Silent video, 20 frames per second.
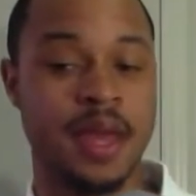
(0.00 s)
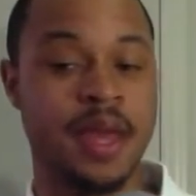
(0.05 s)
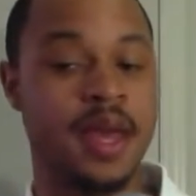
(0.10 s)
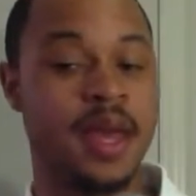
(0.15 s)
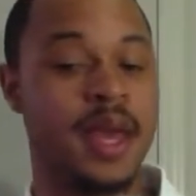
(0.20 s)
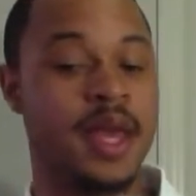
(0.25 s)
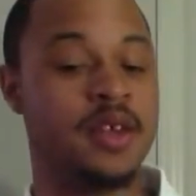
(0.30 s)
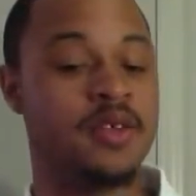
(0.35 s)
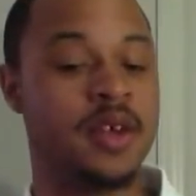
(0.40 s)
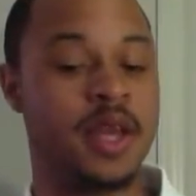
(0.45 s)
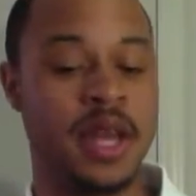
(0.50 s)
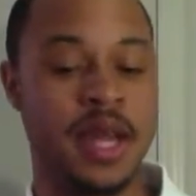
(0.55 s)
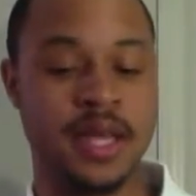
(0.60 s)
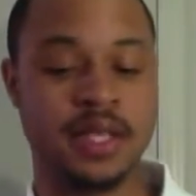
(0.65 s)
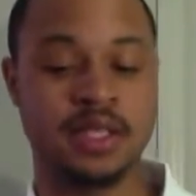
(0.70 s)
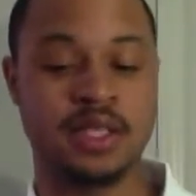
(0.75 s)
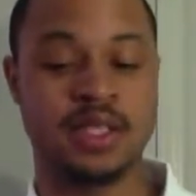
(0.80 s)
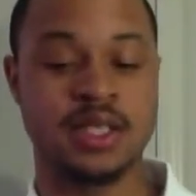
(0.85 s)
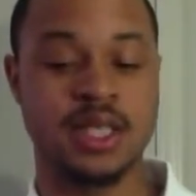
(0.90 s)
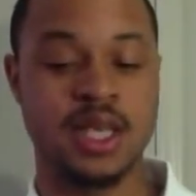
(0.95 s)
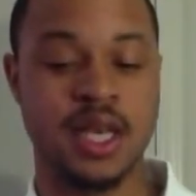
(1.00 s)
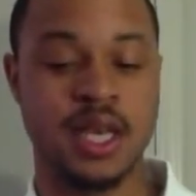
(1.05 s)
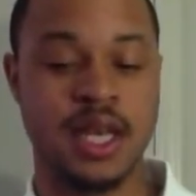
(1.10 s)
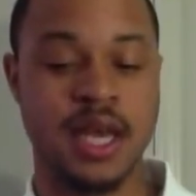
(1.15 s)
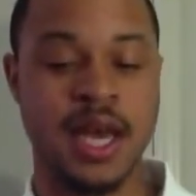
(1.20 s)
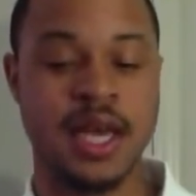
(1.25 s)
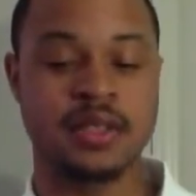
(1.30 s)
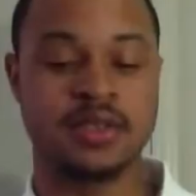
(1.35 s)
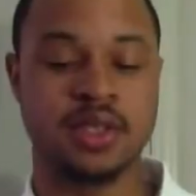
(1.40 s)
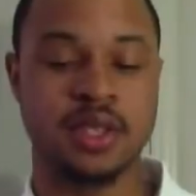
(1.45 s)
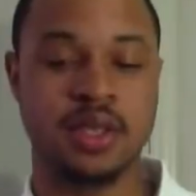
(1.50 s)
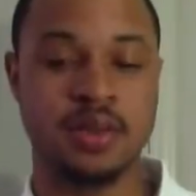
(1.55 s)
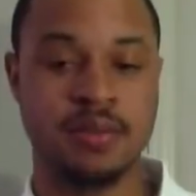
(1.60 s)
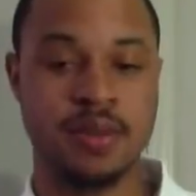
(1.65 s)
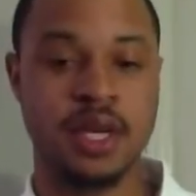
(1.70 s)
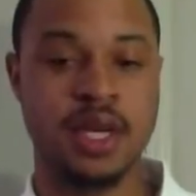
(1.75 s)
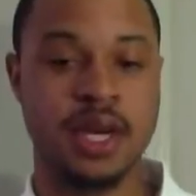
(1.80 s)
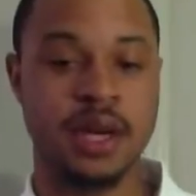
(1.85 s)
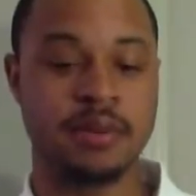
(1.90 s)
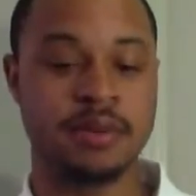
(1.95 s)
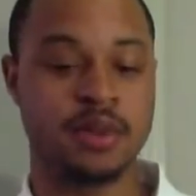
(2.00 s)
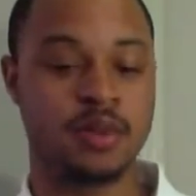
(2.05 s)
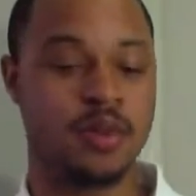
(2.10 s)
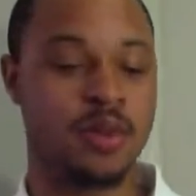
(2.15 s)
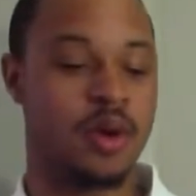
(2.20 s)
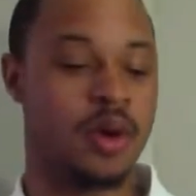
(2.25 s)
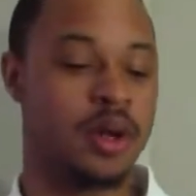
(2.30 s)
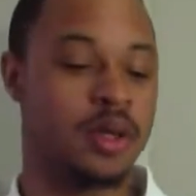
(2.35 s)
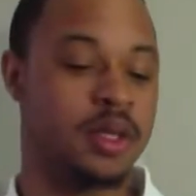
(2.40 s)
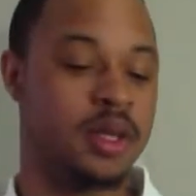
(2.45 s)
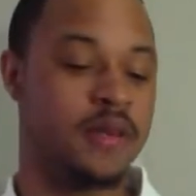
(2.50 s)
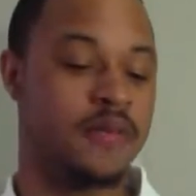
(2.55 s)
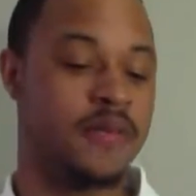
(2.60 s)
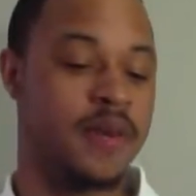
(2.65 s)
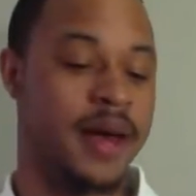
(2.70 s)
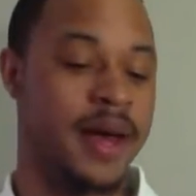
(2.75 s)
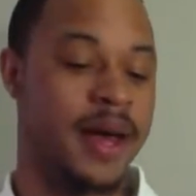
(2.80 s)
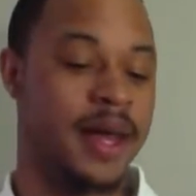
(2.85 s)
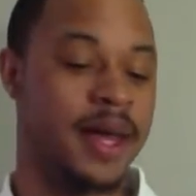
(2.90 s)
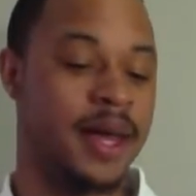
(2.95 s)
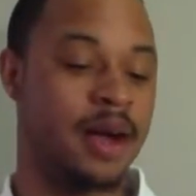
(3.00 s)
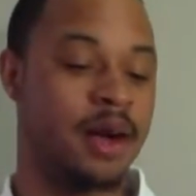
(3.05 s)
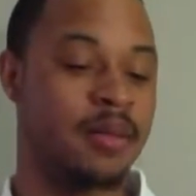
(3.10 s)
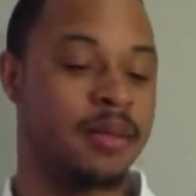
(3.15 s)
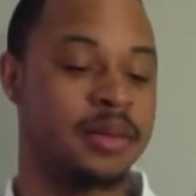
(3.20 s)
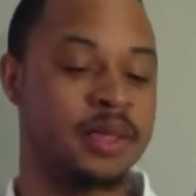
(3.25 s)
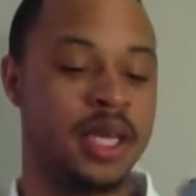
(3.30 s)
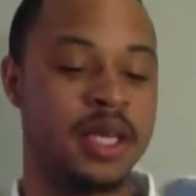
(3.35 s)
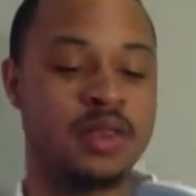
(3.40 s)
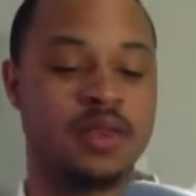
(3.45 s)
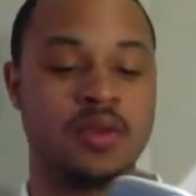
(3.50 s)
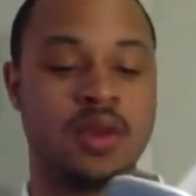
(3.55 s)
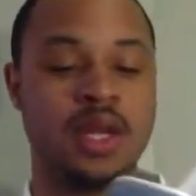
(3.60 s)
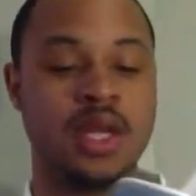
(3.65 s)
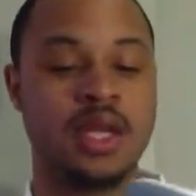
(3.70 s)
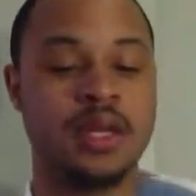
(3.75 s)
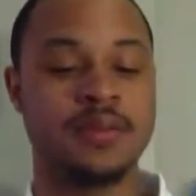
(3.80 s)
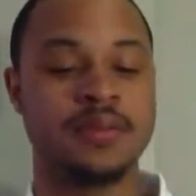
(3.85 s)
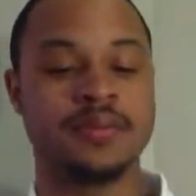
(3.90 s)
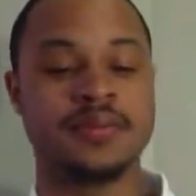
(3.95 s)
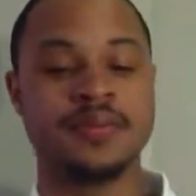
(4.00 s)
and you can actually see it. It actually becomes more defined, like almost like 3D.